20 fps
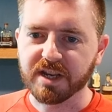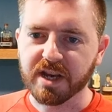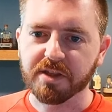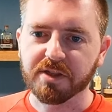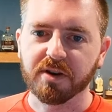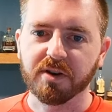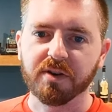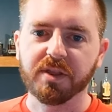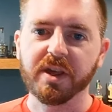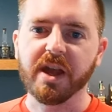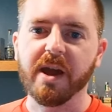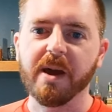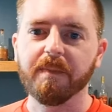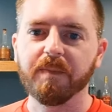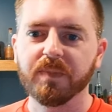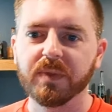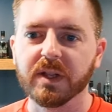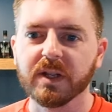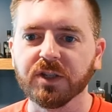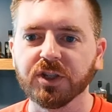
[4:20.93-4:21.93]
out there
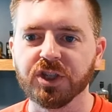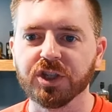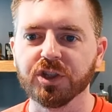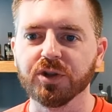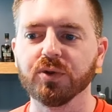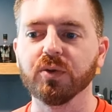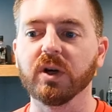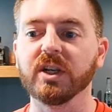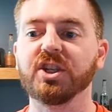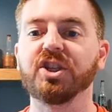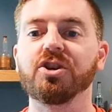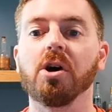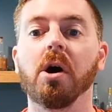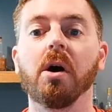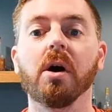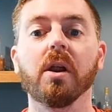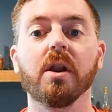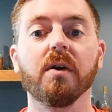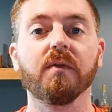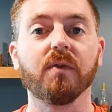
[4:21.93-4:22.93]
that do a
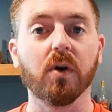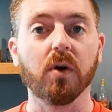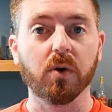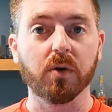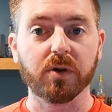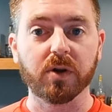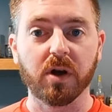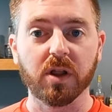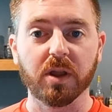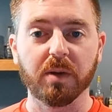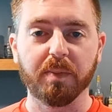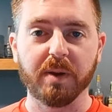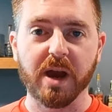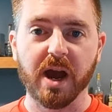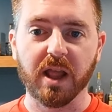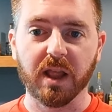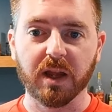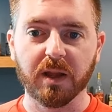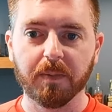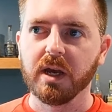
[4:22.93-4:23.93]
ton of oak on the
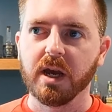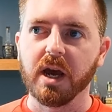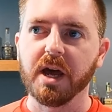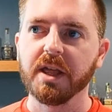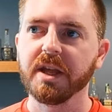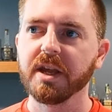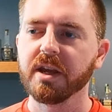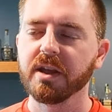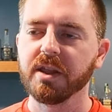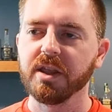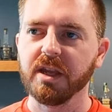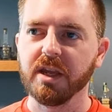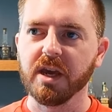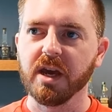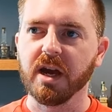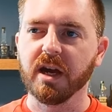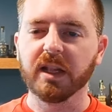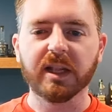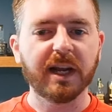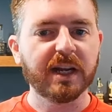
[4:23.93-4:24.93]
palate. I think of the
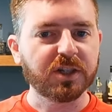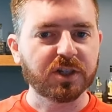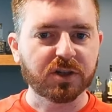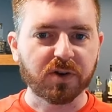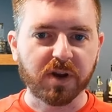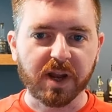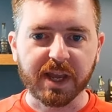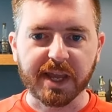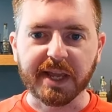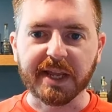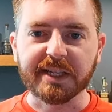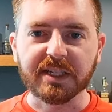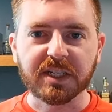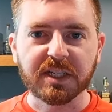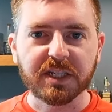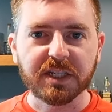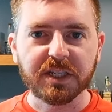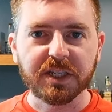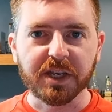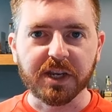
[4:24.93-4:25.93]
Elijah Craig
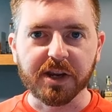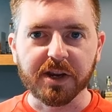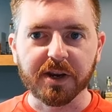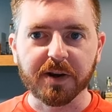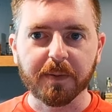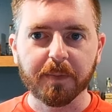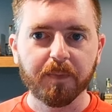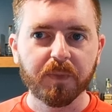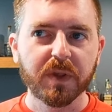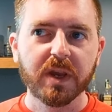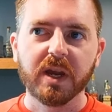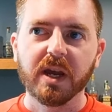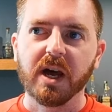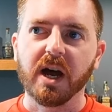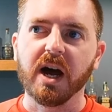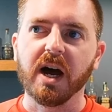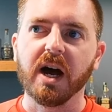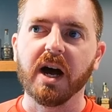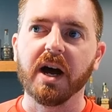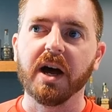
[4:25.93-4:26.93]
18 year,
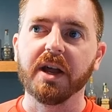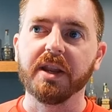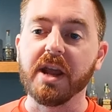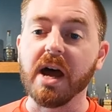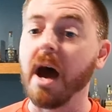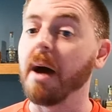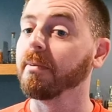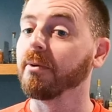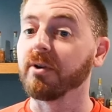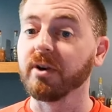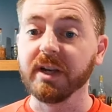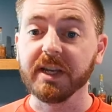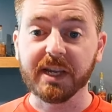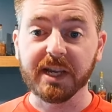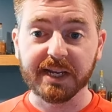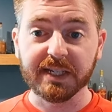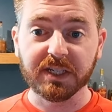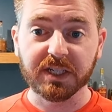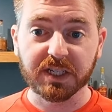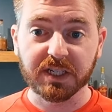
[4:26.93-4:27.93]
Knob Creek
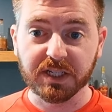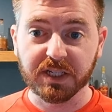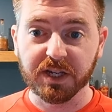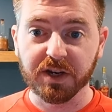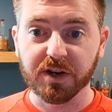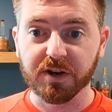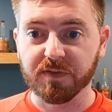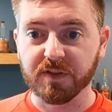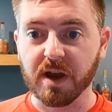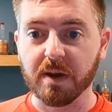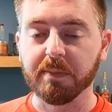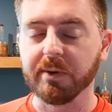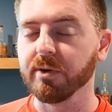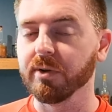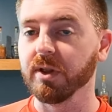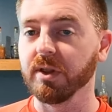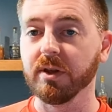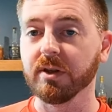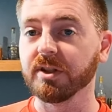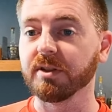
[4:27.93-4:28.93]
18 year. I've got
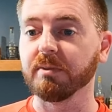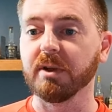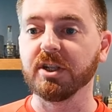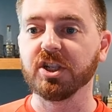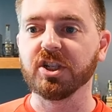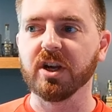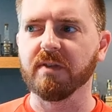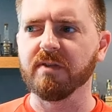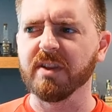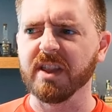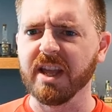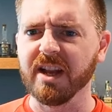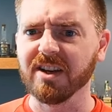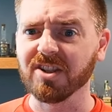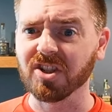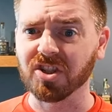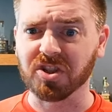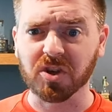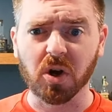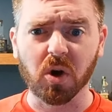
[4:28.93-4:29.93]
both of those on my shelf, and they are
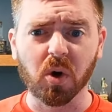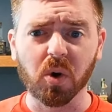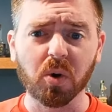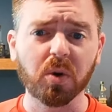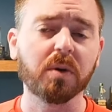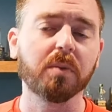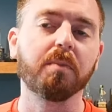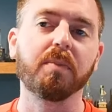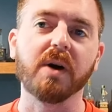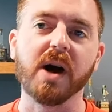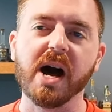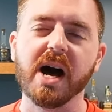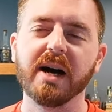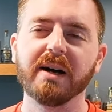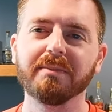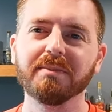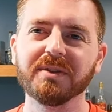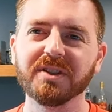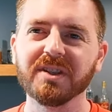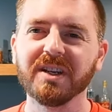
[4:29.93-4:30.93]
just oak
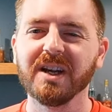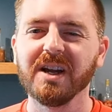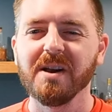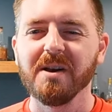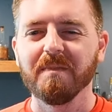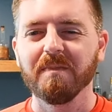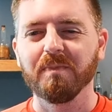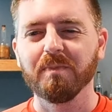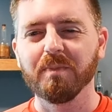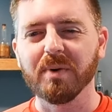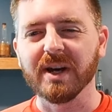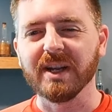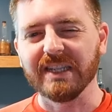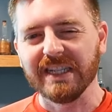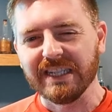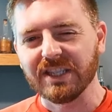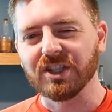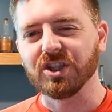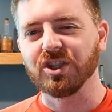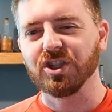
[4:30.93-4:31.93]
bombs, but
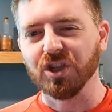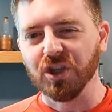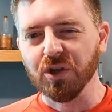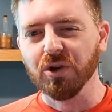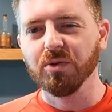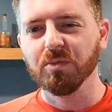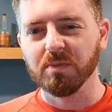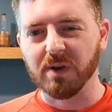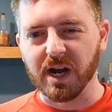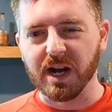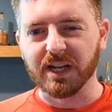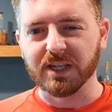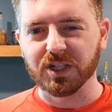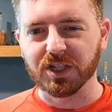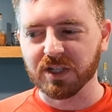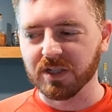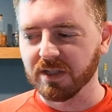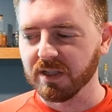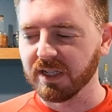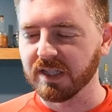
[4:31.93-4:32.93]
it's too
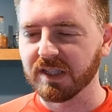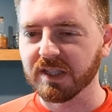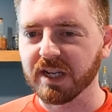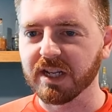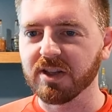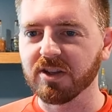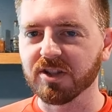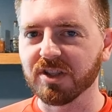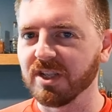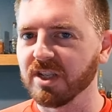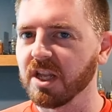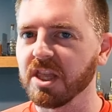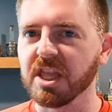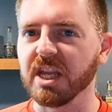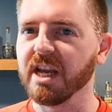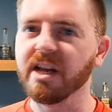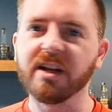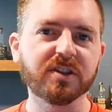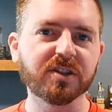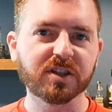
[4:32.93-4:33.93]
much. It's like there's
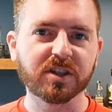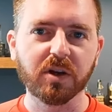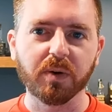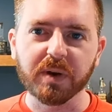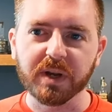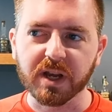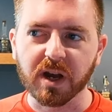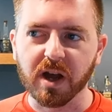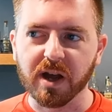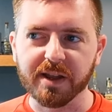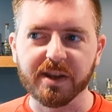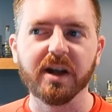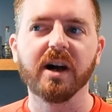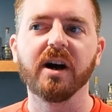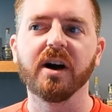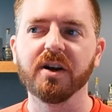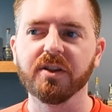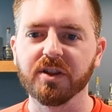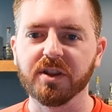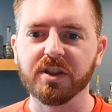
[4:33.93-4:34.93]
nothing else going on
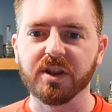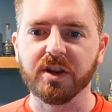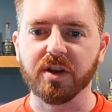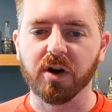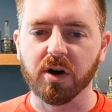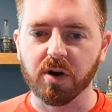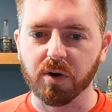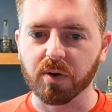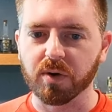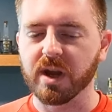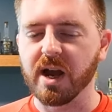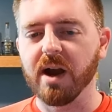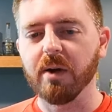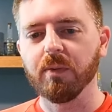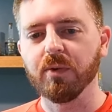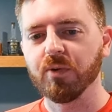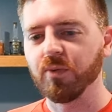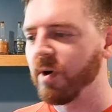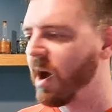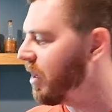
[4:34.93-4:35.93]
other than oak. I
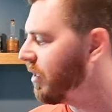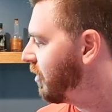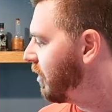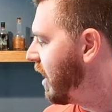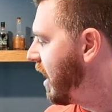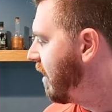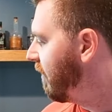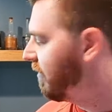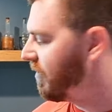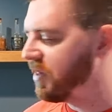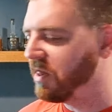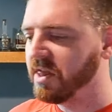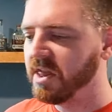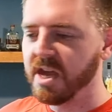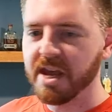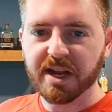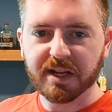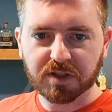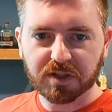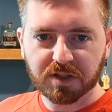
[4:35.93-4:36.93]
would rather have
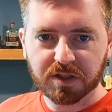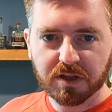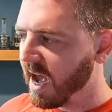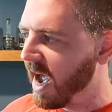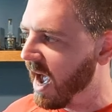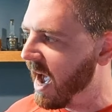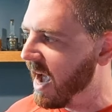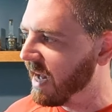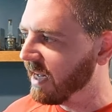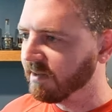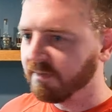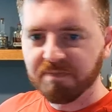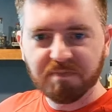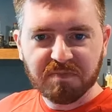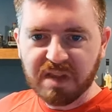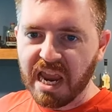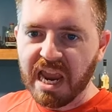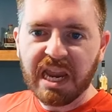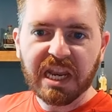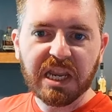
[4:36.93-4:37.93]
this at
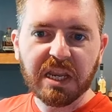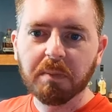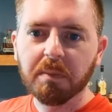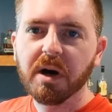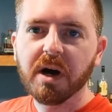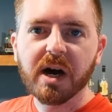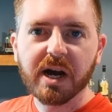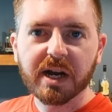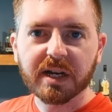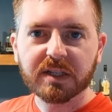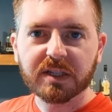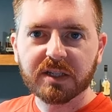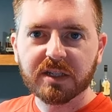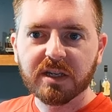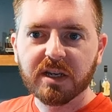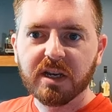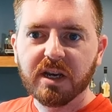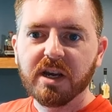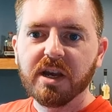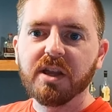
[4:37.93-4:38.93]
$80
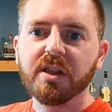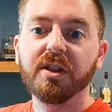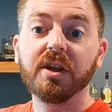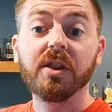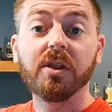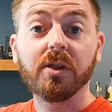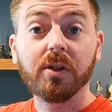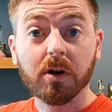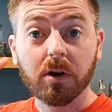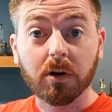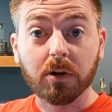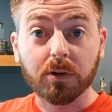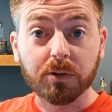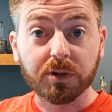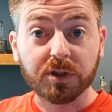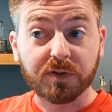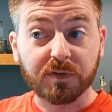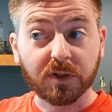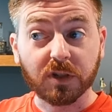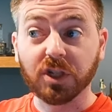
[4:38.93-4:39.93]
than
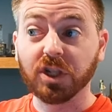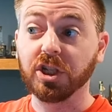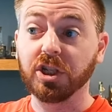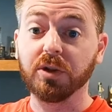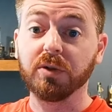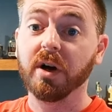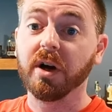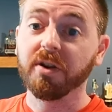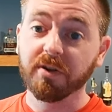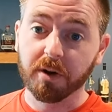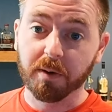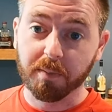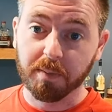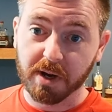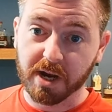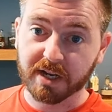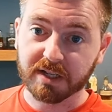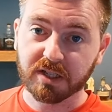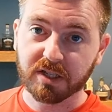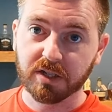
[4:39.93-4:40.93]
those for
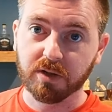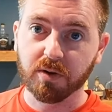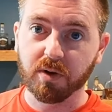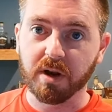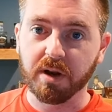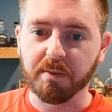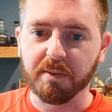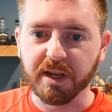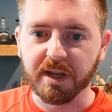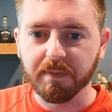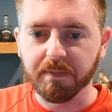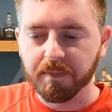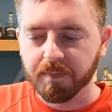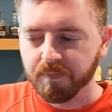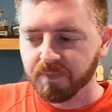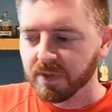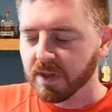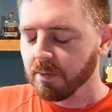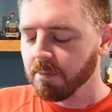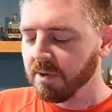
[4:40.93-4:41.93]
$200, you know what I mean?
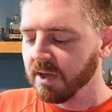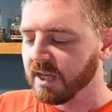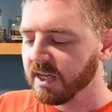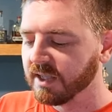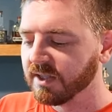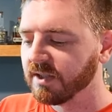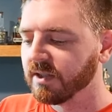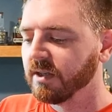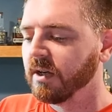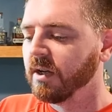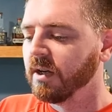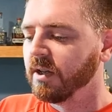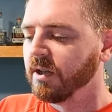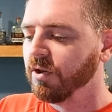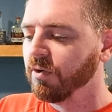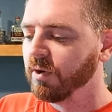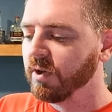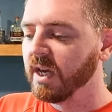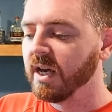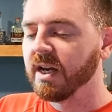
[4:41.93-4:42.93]
Because
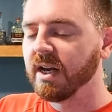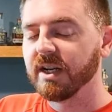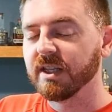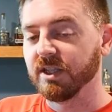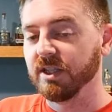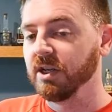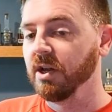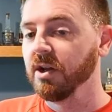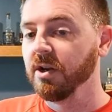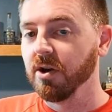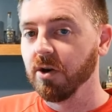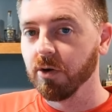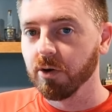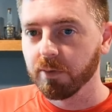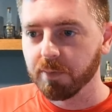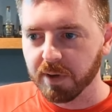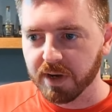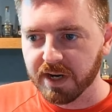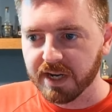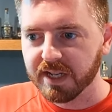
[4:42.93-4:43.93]
you get a ton of
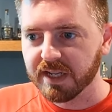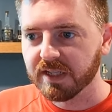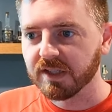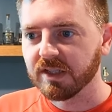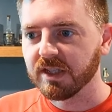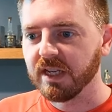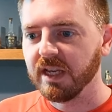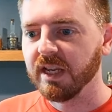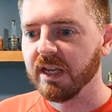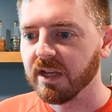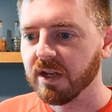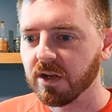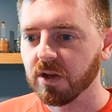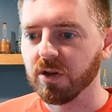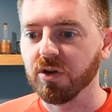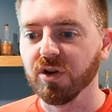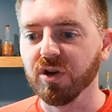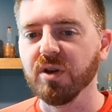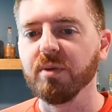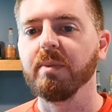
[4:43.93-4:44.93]
oak, but it is in
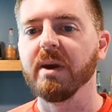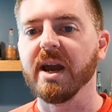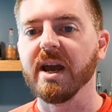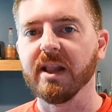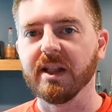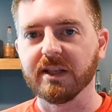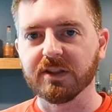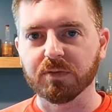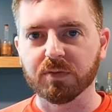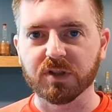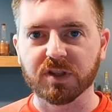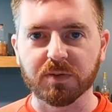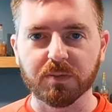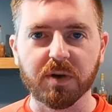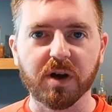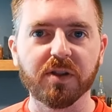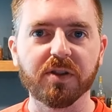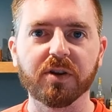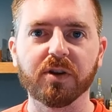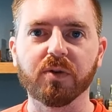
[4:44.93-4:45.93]
good balance with some
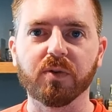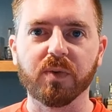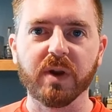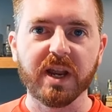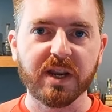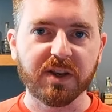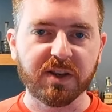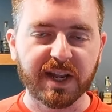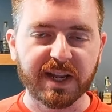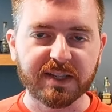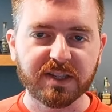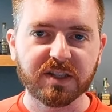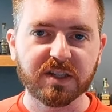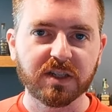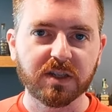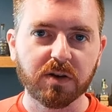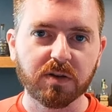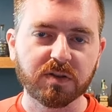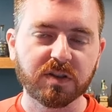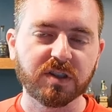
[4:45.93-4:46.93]
other great
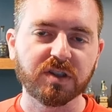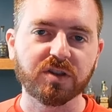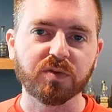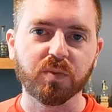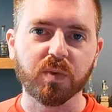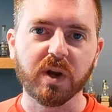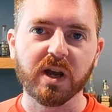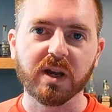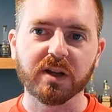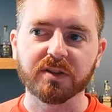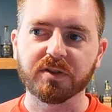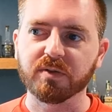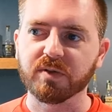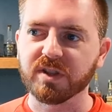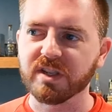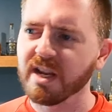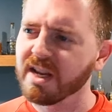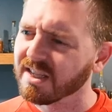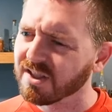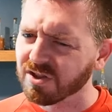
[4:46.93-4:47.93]
tasting notes as well. So
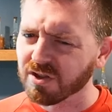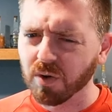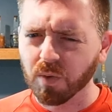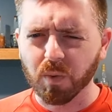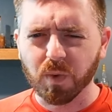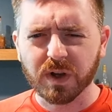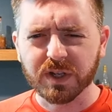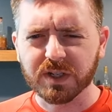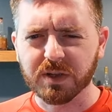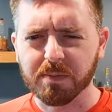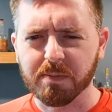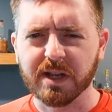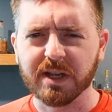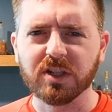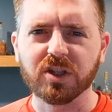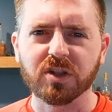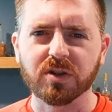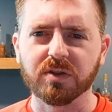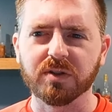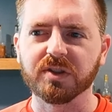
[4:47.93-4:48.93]
it's not so
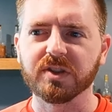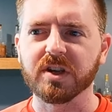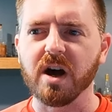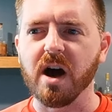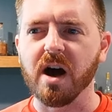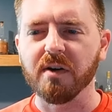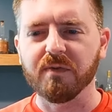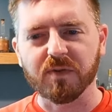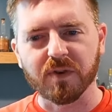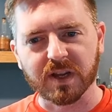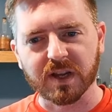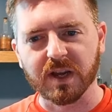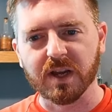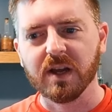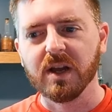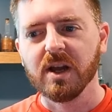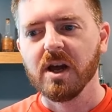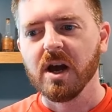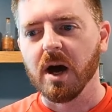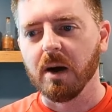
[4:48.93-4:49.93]
one-dimensional. It's offering a
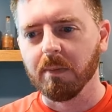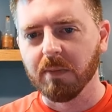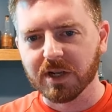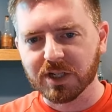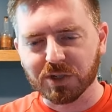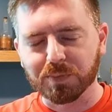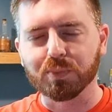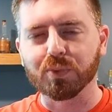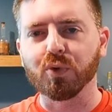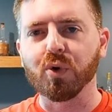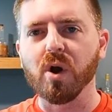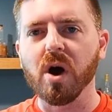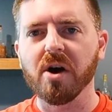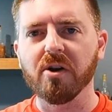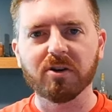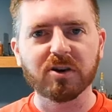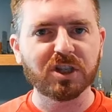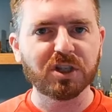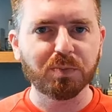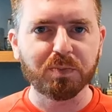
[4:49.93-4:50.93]
much
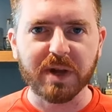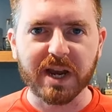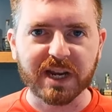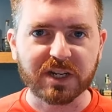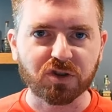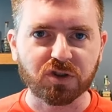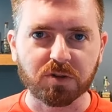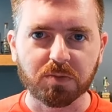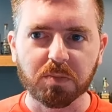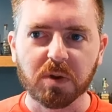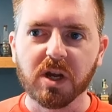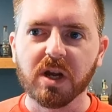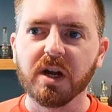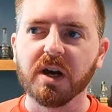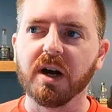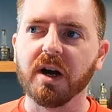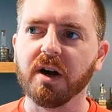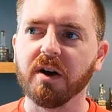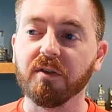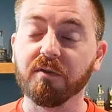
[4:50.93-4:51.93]
broader spectrum
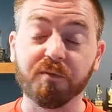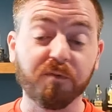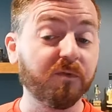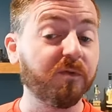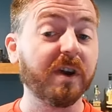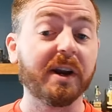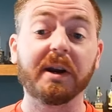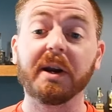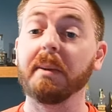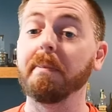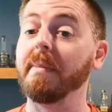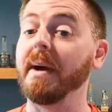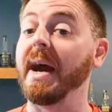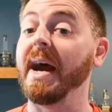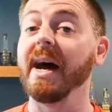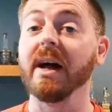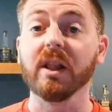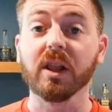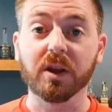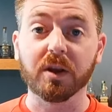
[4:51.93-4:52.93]
of very
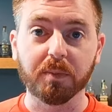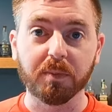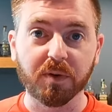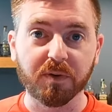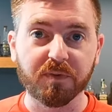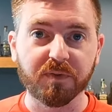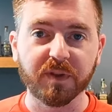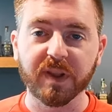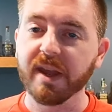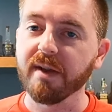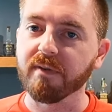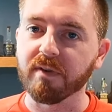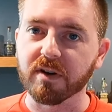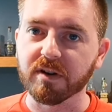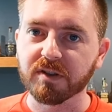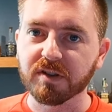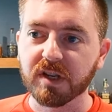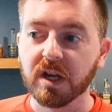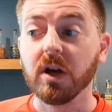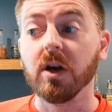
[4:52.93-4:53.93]
palatable
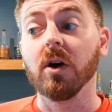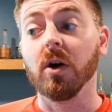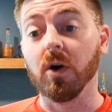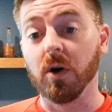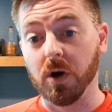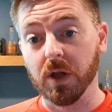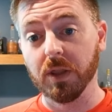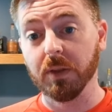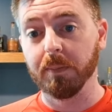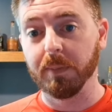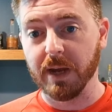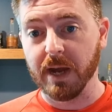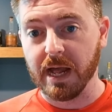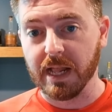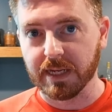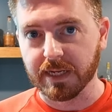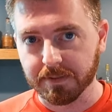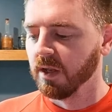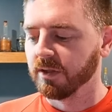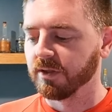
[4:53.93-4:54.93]
flavors on the
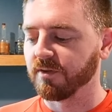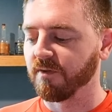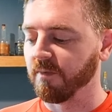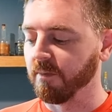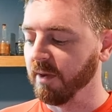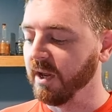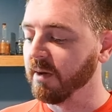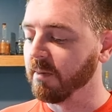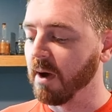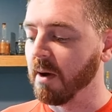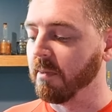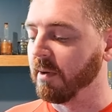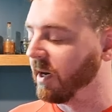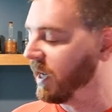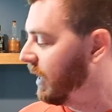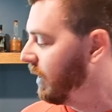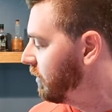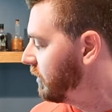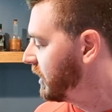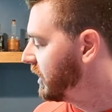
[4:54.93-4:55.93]
palate. So for me and my
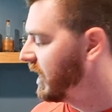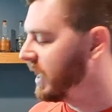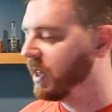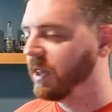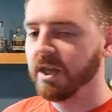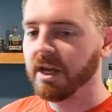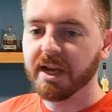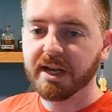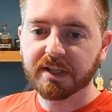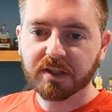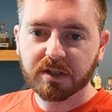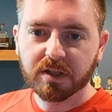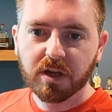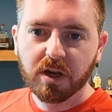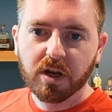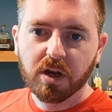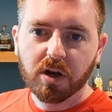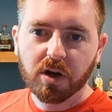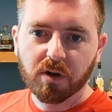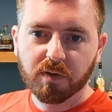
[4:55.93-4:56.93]
money, I would take this
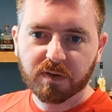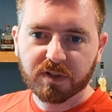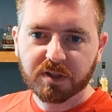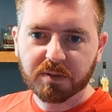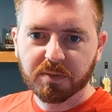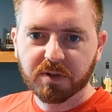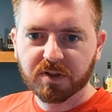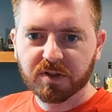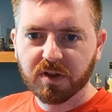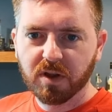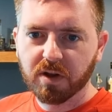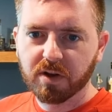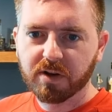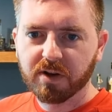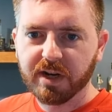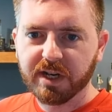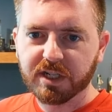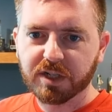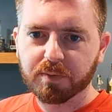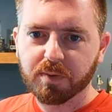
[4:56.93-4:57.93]
over some of those longer
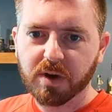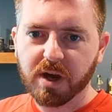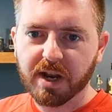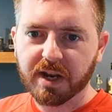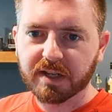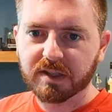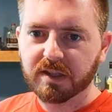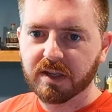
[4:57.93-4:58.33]
aged products